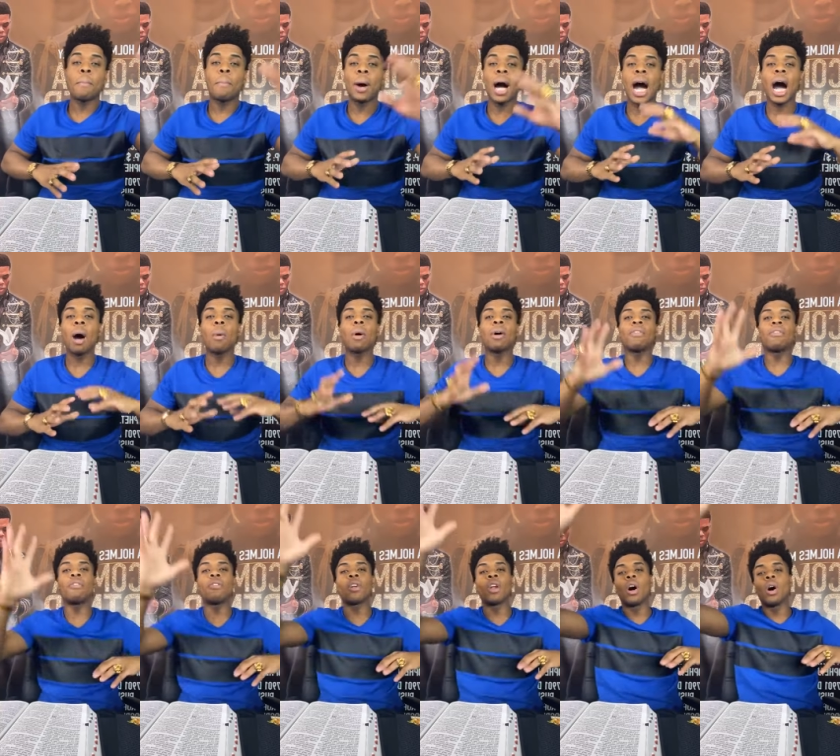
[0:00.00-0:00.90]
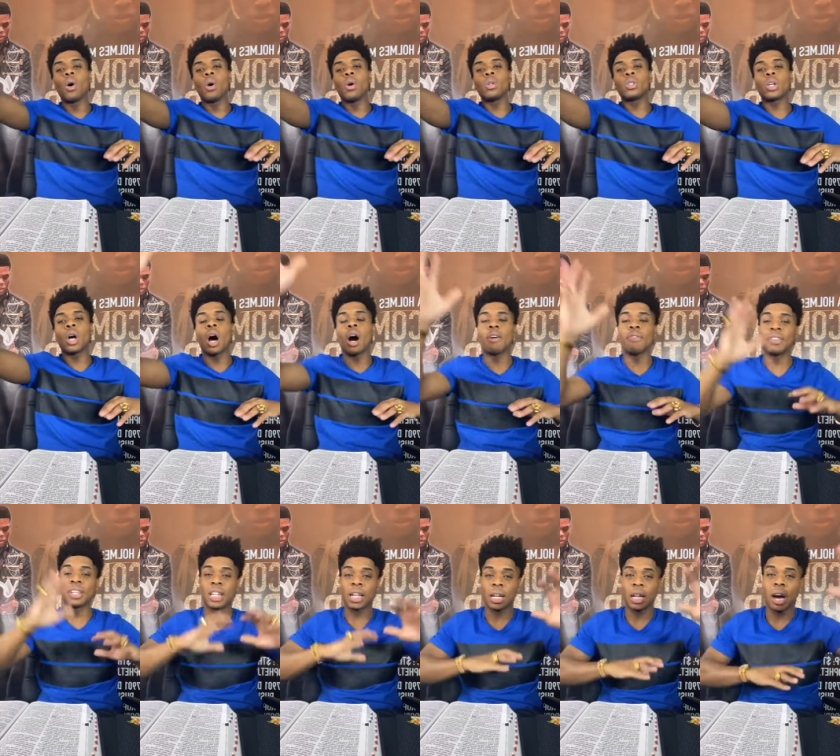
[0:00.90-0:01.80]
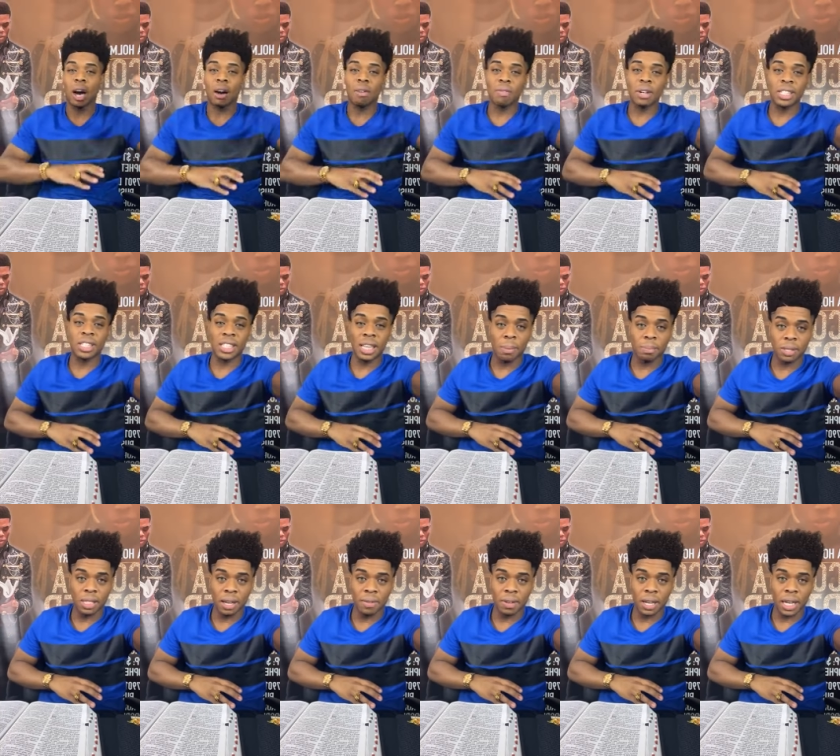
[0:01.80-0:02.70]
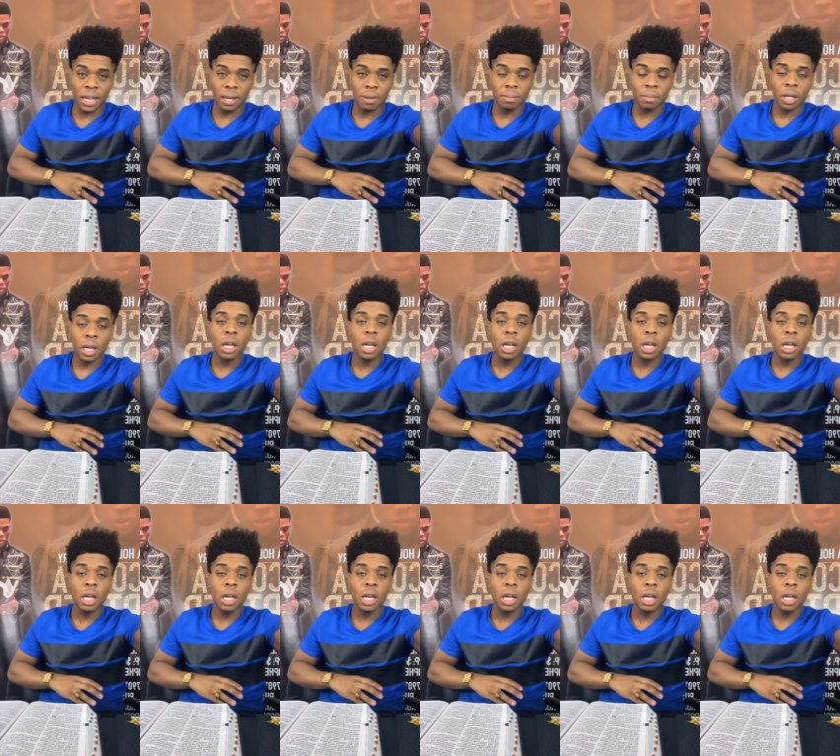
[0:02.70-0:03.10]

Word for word: Power flows off of the law of receptivity.